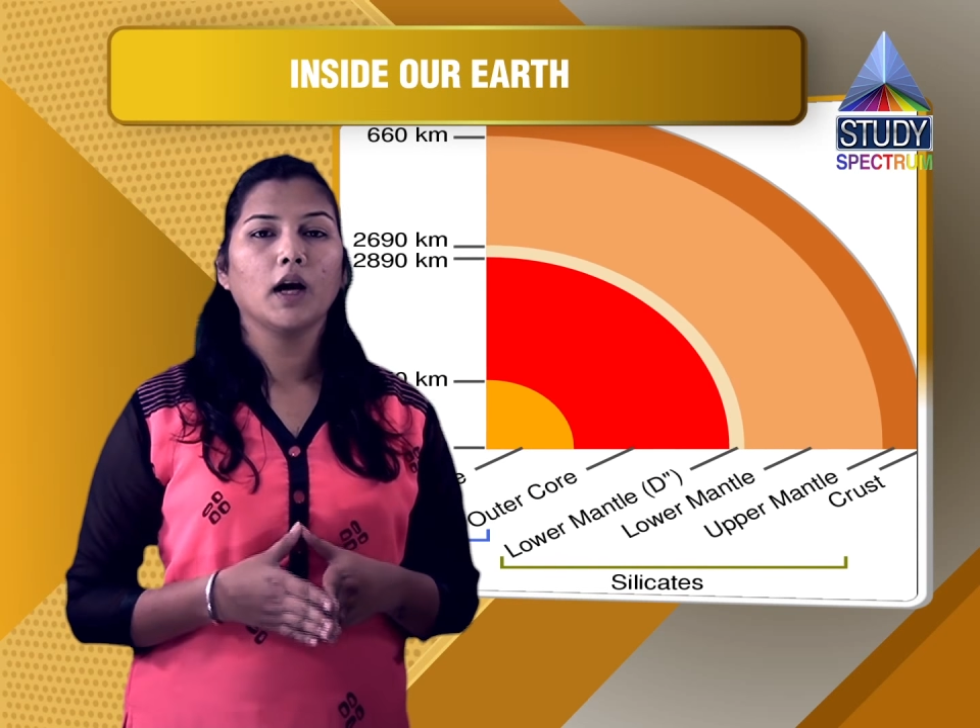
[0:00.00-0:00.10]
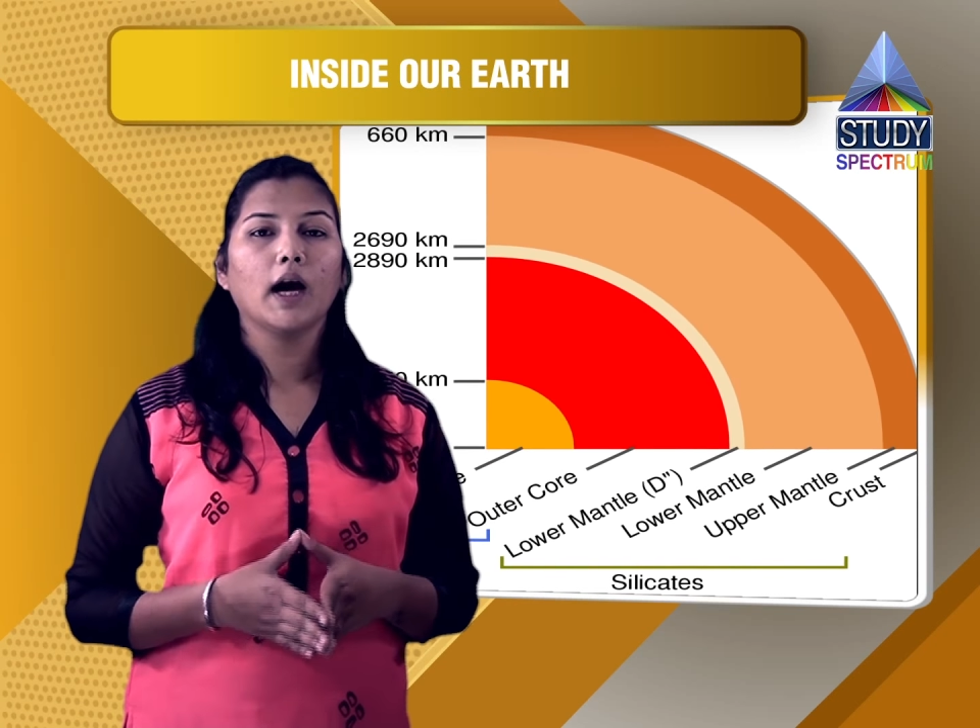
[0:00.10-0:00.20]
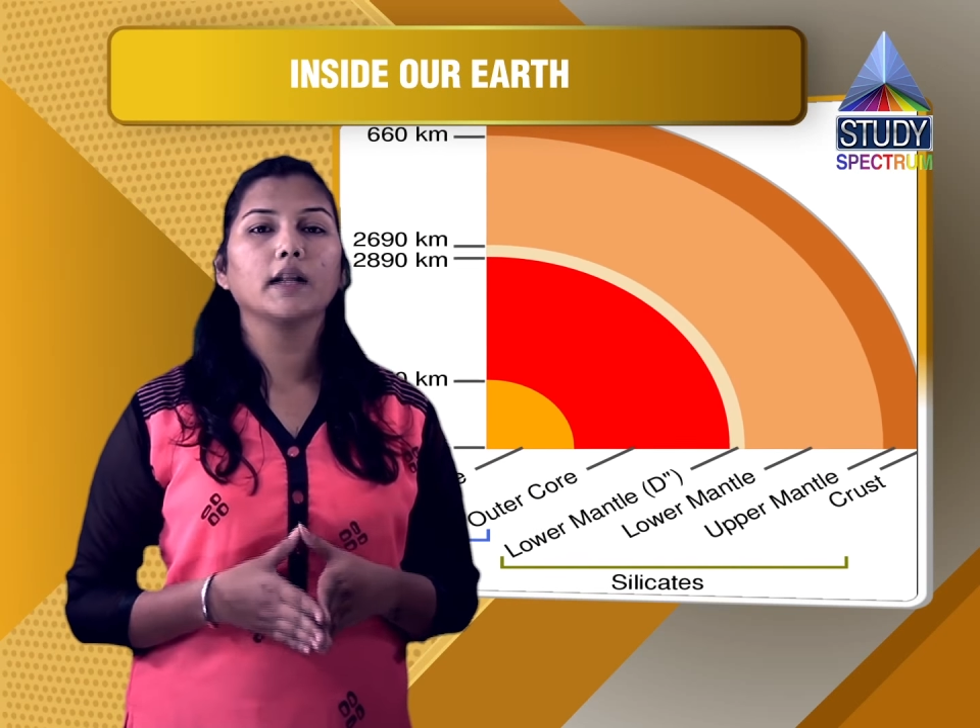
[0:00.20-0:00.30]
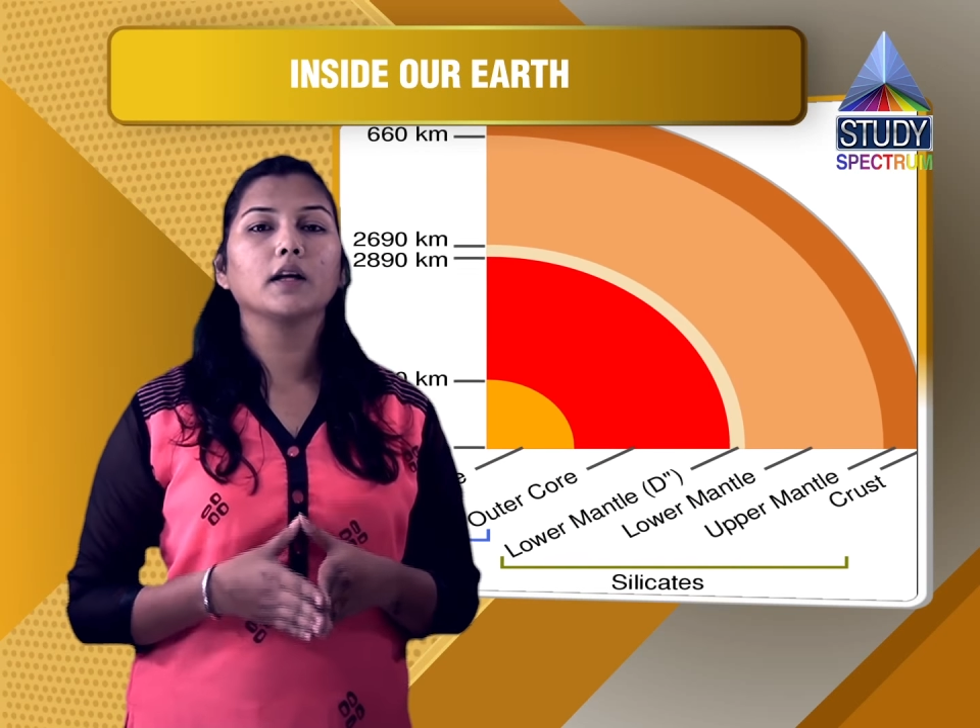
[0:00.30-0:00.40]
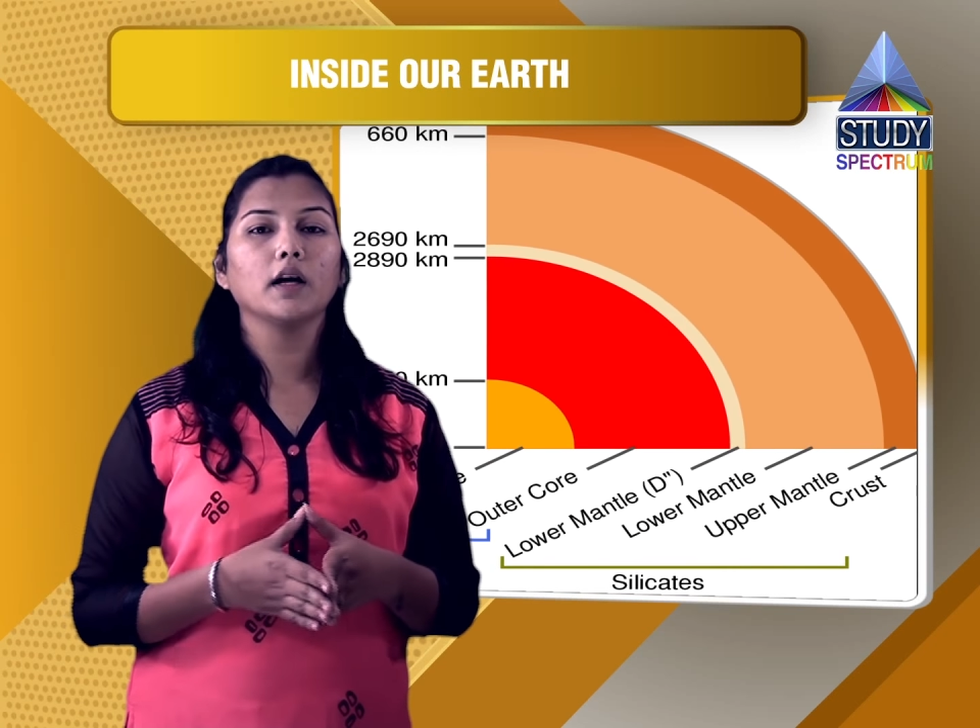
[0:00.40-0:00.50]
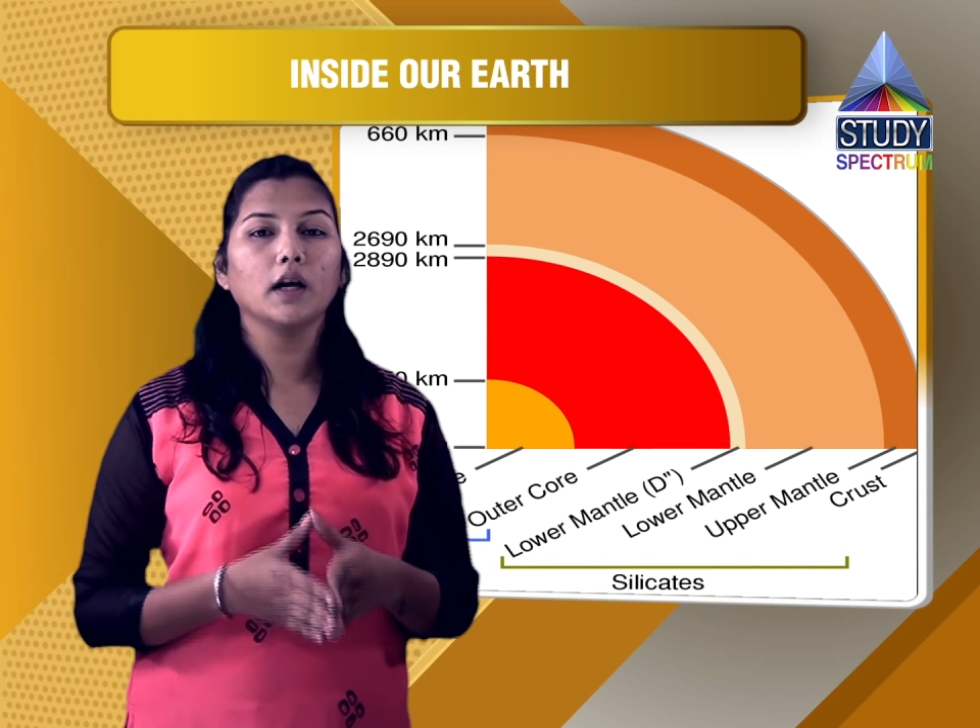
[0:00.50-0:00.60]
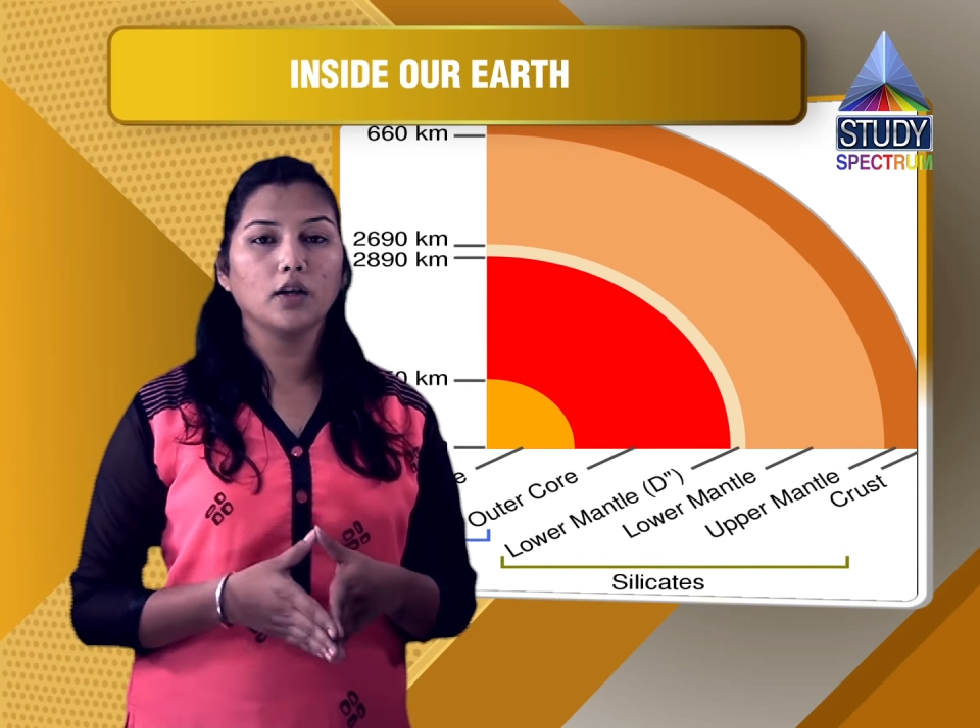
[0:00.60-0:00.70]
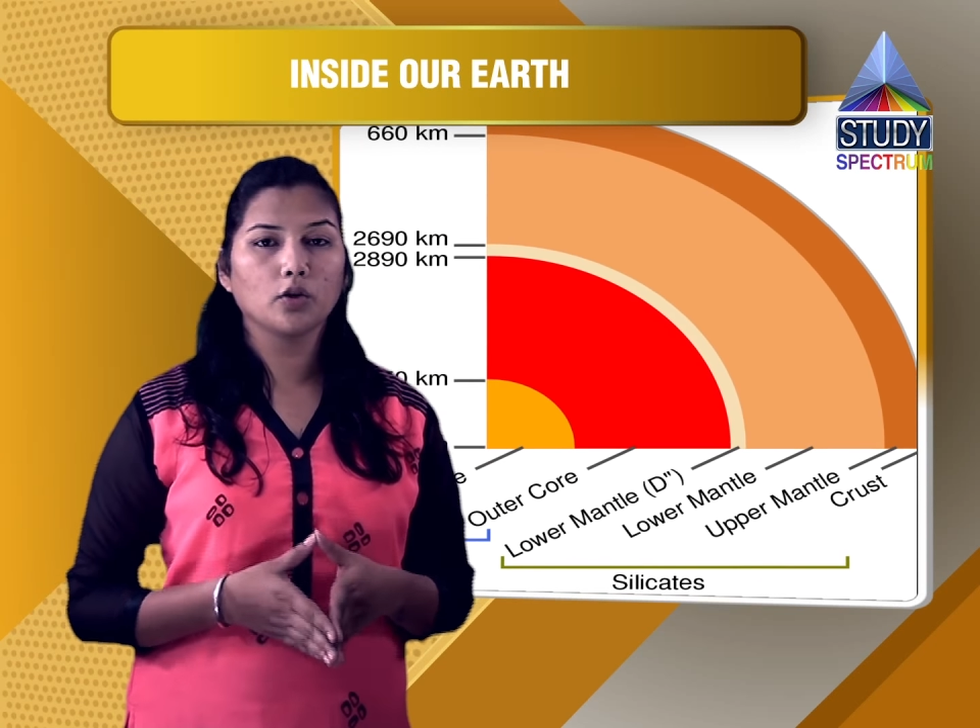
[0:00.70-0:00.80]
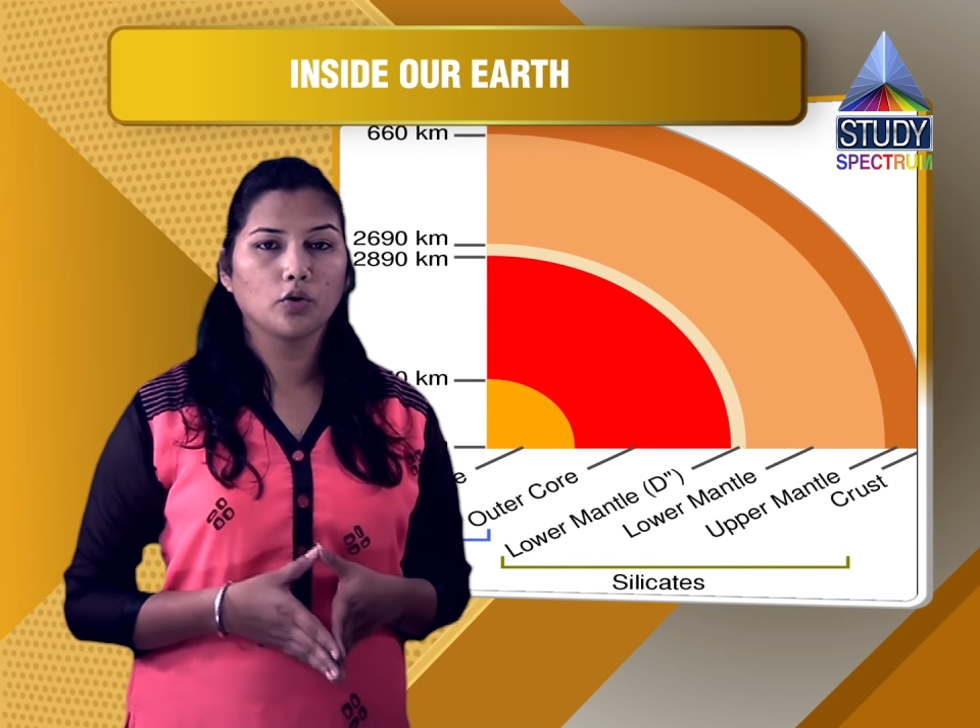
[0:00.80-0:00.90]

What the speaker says: and the inner